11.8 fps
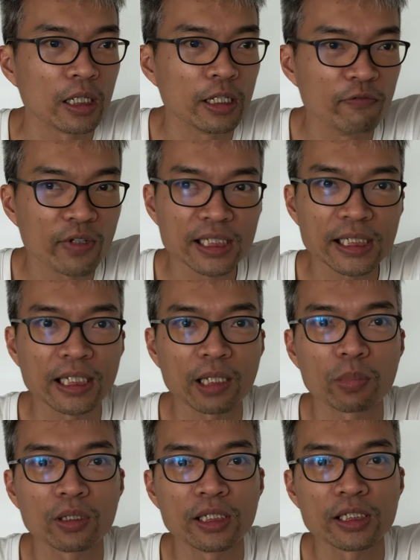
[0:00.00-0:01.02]
invest in
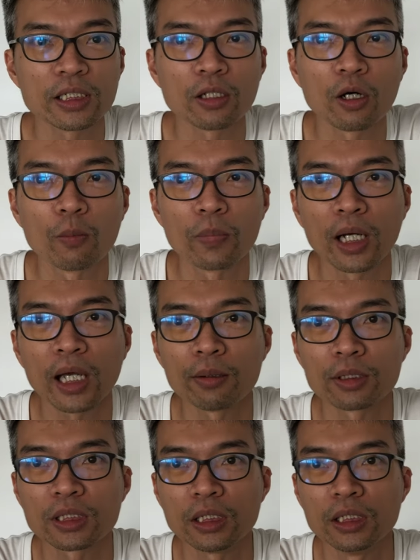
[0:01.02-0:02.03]
Keppel DC or
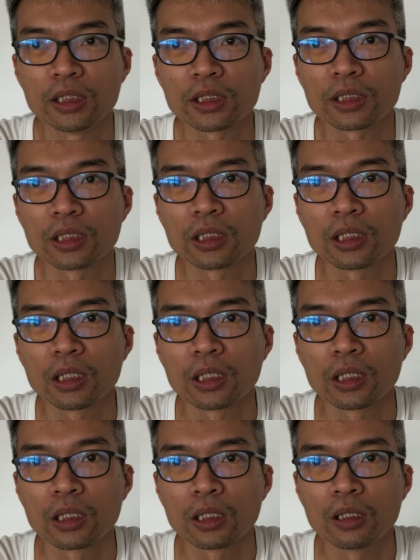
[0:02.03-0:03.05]
perhaps is
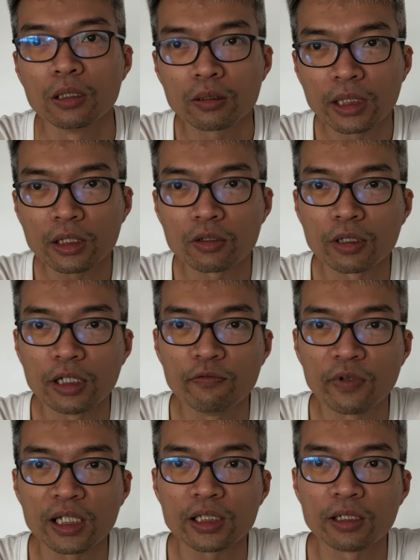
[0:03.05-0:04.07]
looking to
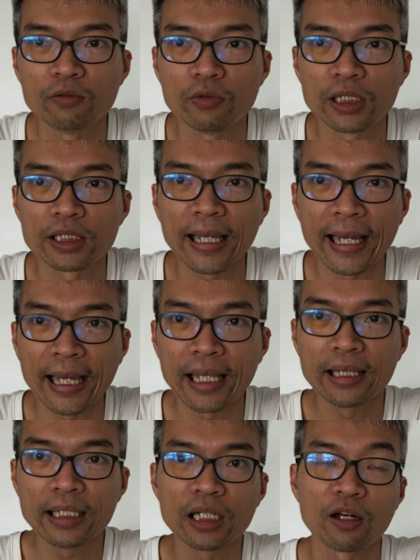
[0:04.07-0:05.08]
invest in REITs
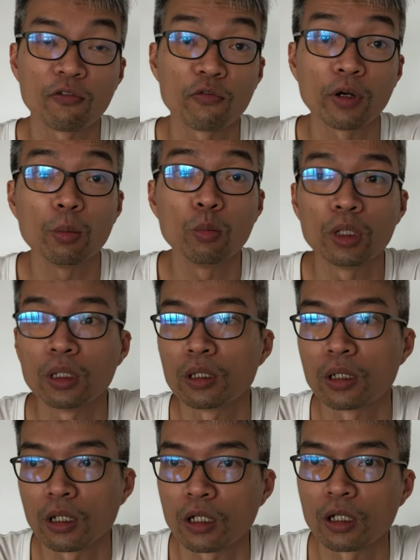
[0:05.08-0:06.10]
and need a
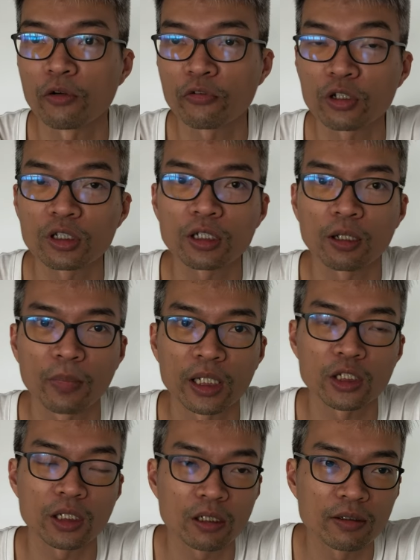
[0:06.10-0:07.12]
framework, of course on my
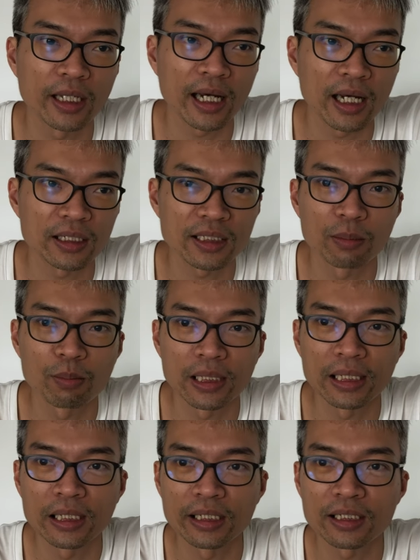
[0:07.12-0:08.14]
channel there are some
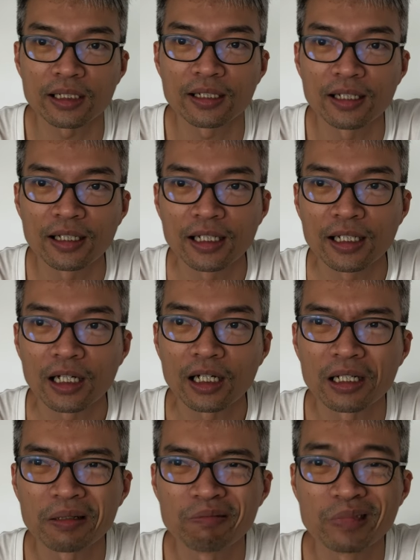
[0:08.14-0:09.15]
playlists.
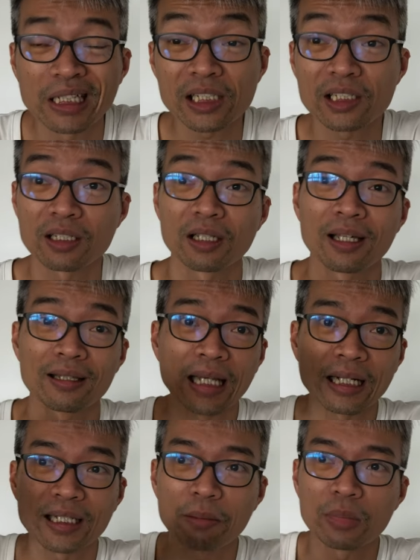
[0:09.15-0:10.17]
Just
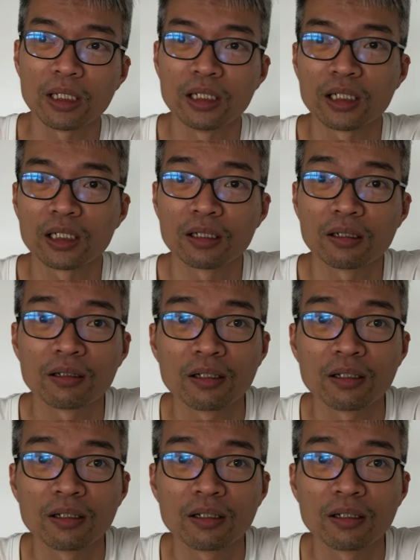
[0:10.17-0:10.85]
tag them in the